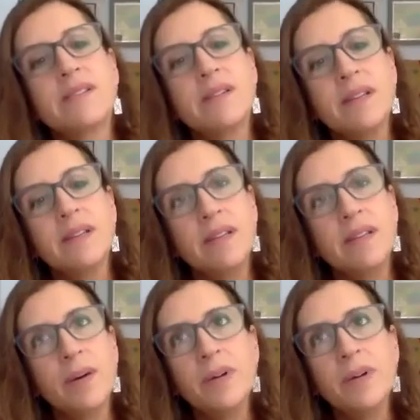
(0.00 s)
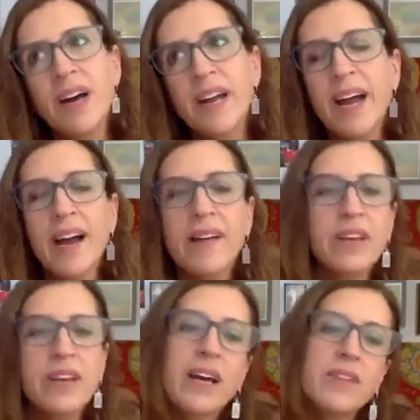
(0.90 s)
to, not have
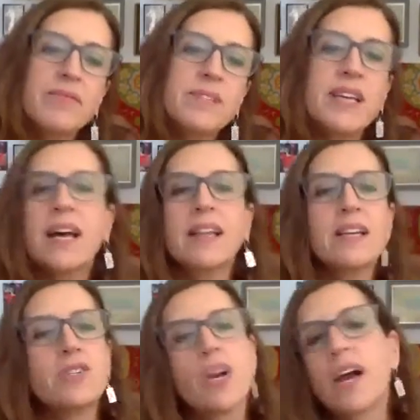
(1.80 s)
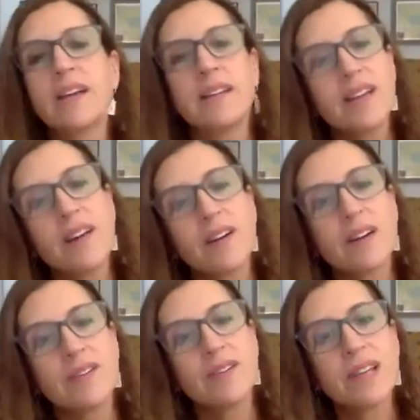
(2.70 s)
the kind of silent child
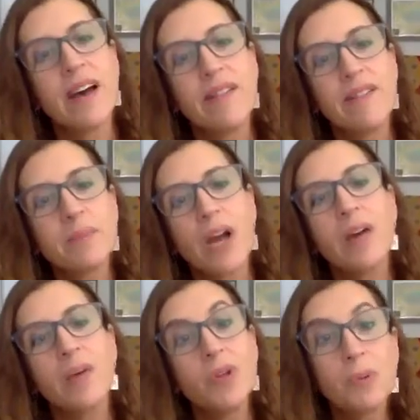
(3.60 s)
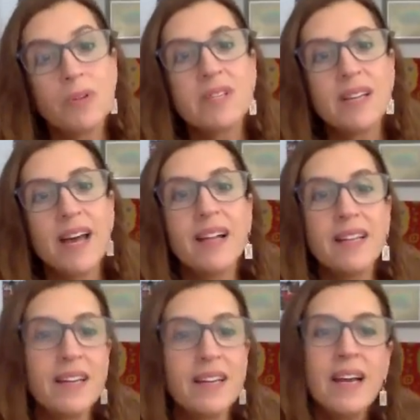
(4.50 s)
character, to have a child with a
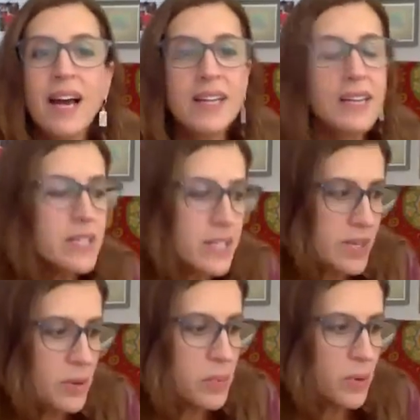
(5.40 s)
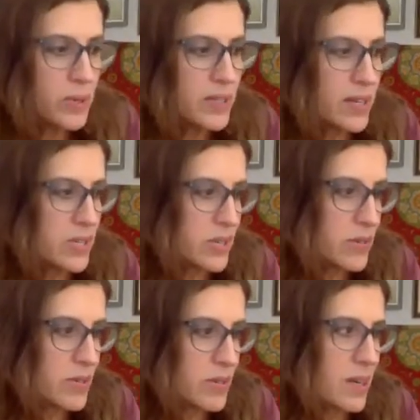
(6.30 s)
personality. I think it's so important that
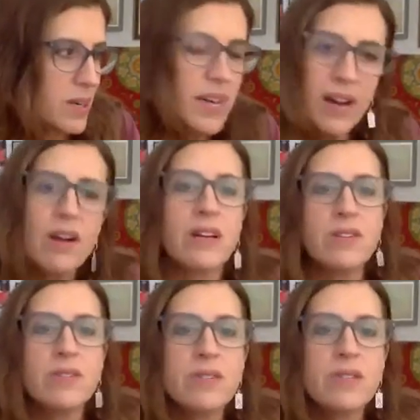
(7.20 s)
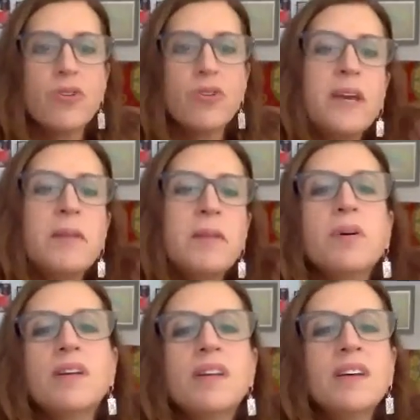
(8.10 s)
children are characters too. They're
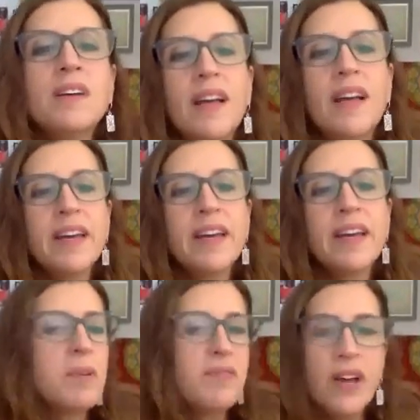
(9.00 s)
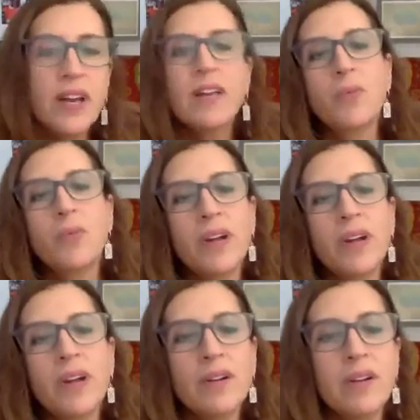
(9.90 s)
people, and they can be funny and
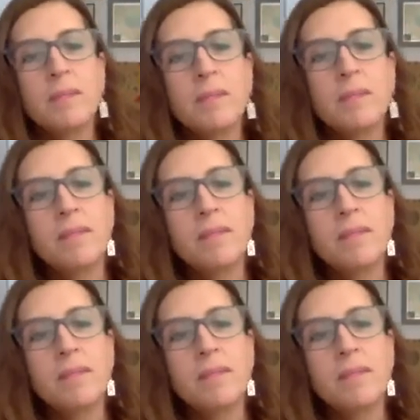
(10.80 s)
weird and,